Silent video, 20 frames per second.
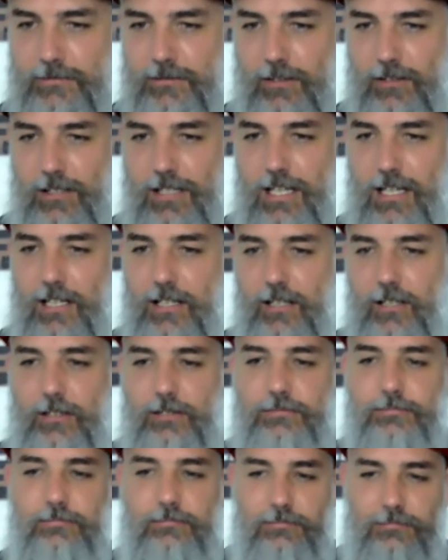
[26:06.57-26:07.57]

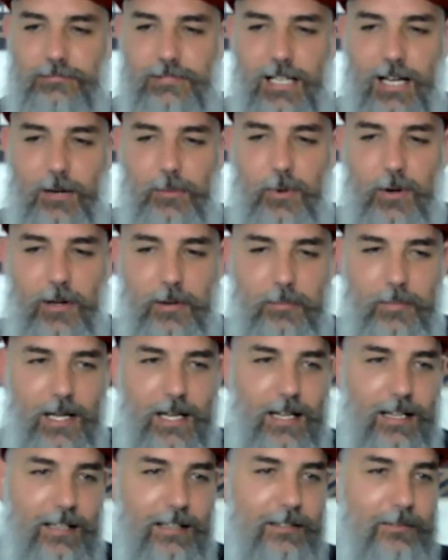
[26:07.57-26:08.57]
Neil, come on,
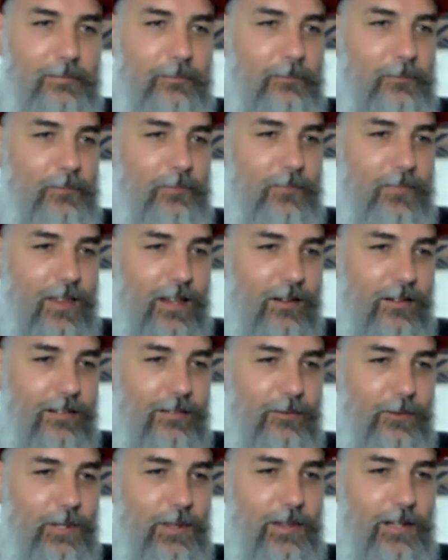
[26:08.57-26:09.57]
man.
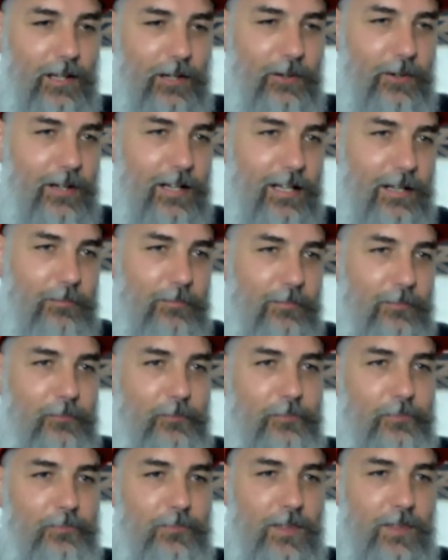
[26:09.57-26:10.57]
With the cream.
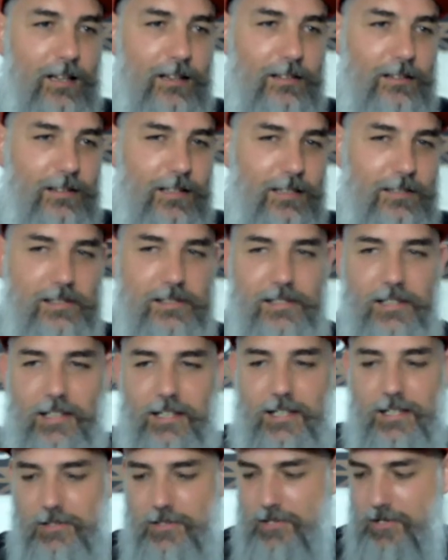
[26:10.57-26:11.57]
This is a
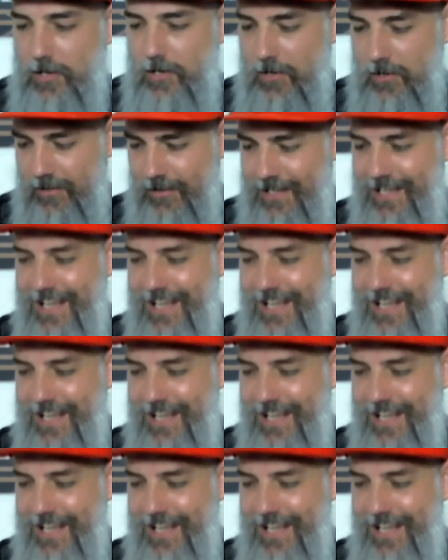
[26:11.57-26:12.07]
kid's show.